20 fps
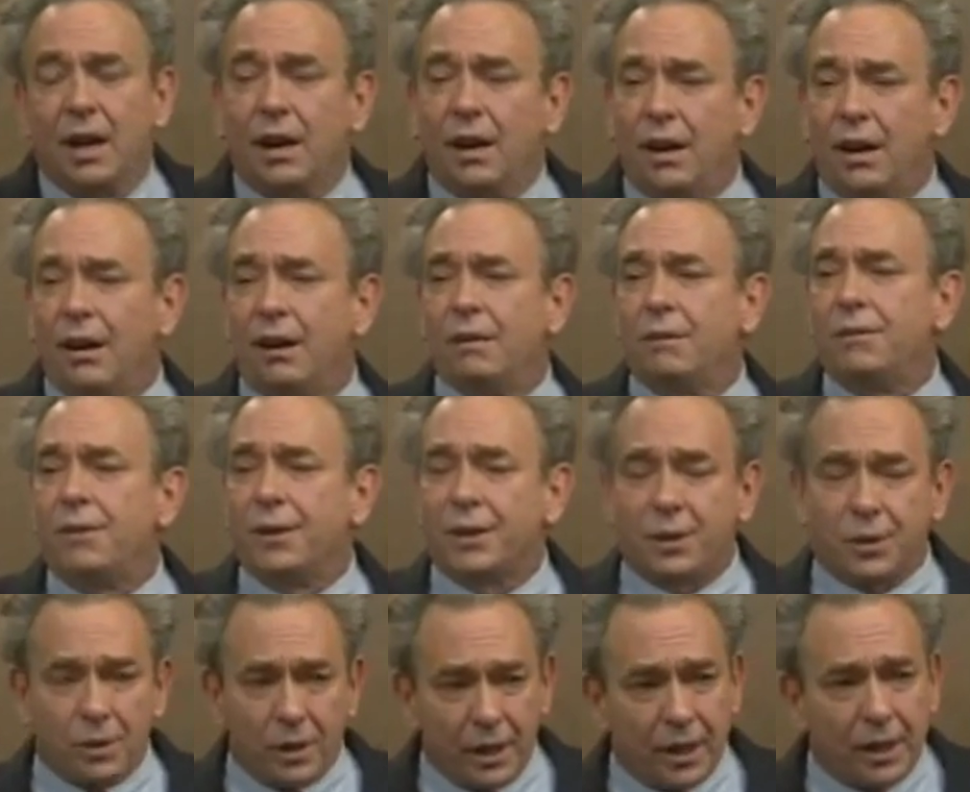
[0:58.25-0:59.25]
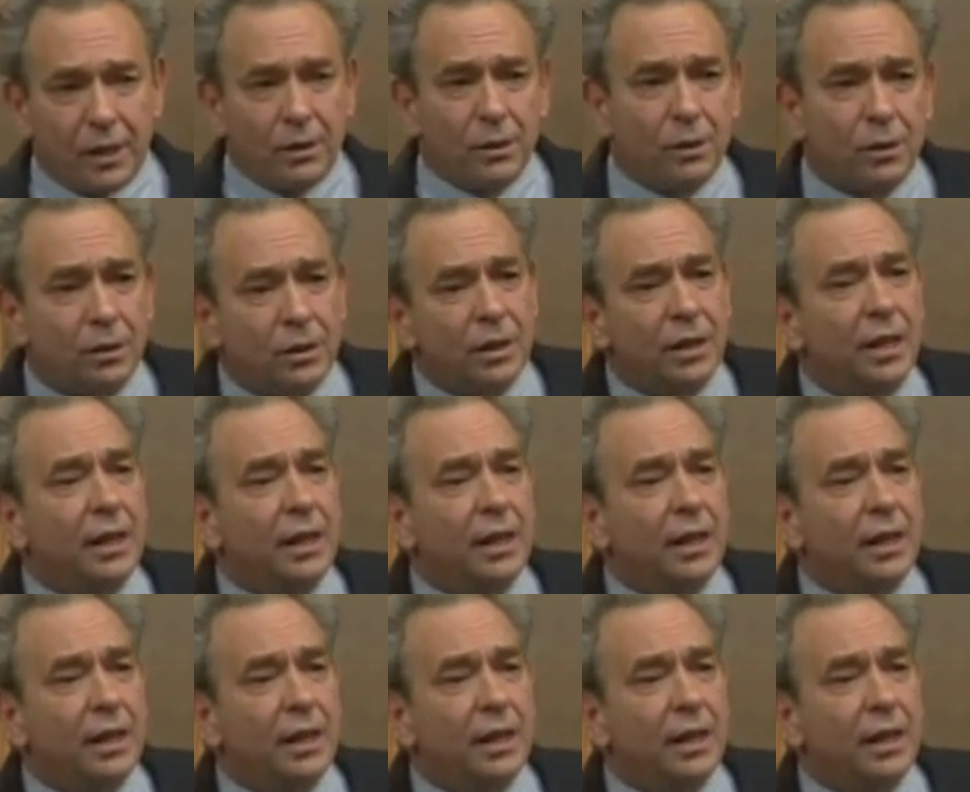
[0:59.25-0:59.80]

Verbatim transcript: of the critical